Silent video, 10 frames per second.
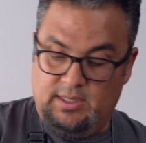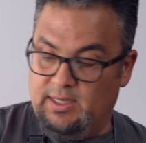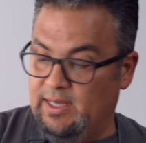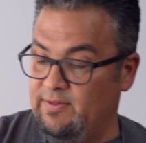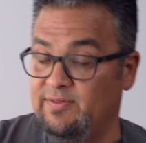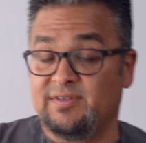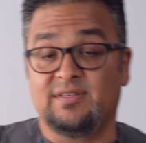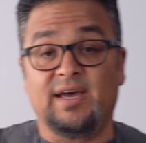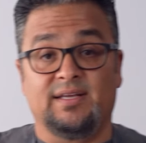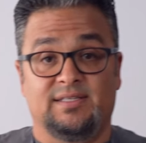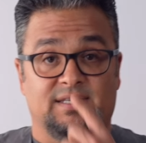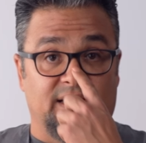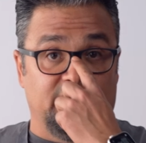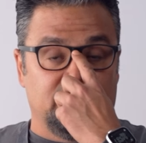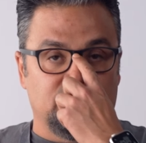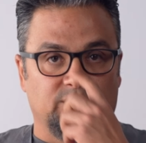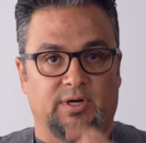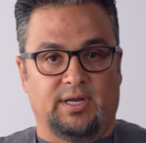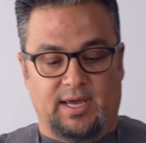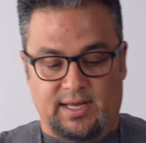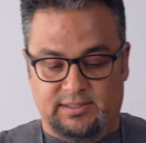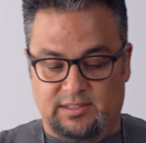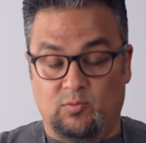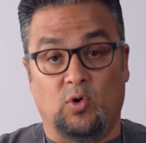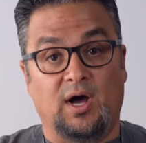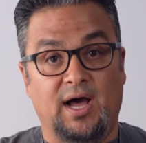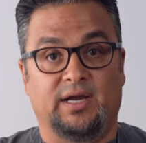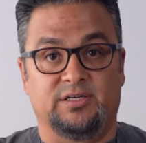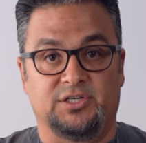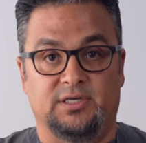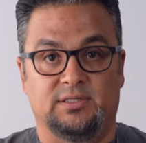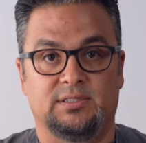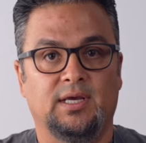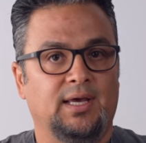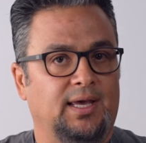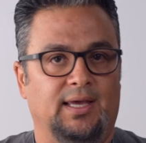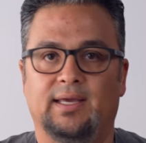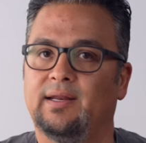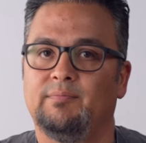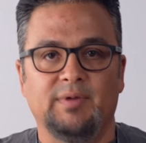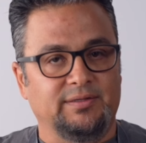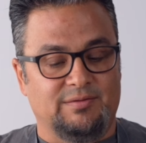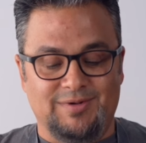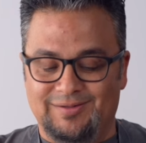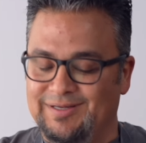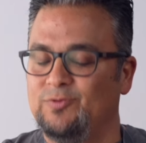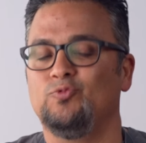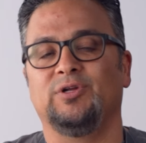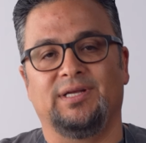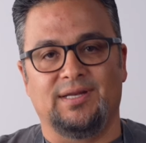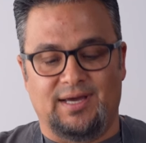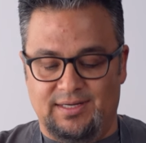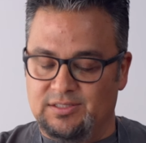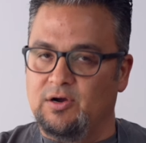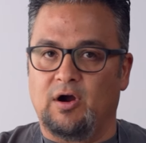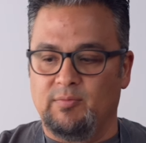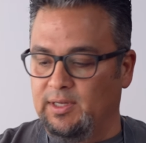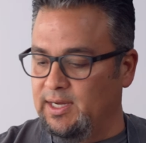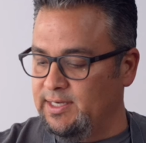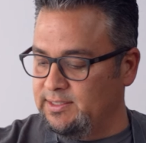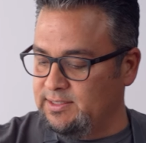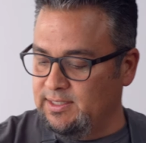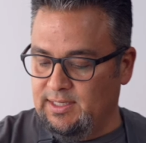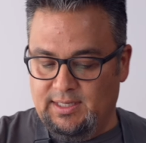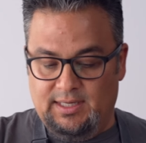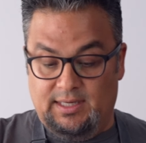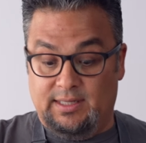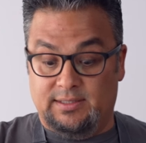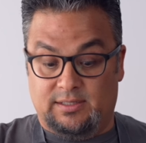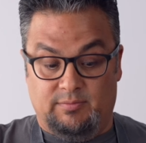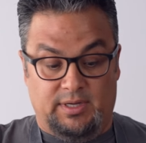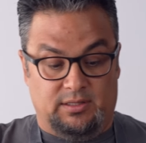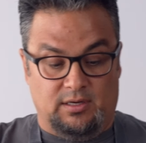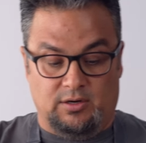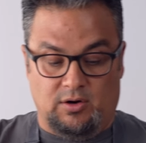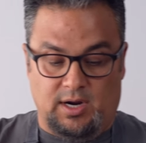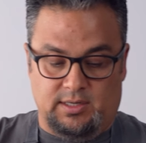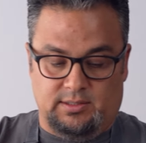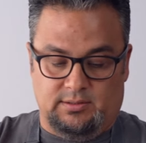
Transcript: And then the second stage, we're gonna add some Oaxaca cheese and get it melty, really nice, caramelized, and that's gonna make the au gratin.